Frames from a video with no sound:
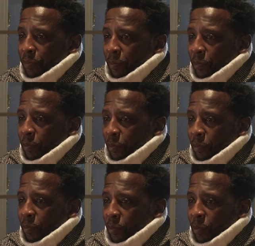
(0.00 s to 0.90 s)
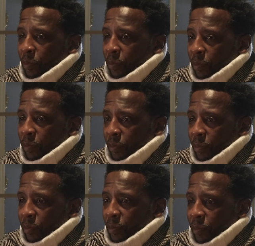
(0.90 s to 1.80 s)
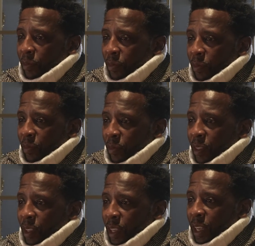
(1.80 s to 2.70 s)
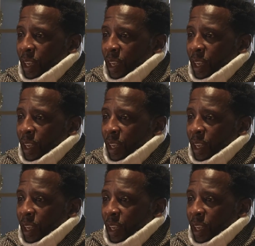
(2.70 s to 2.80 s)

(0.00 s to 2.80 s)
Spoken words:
[no speech]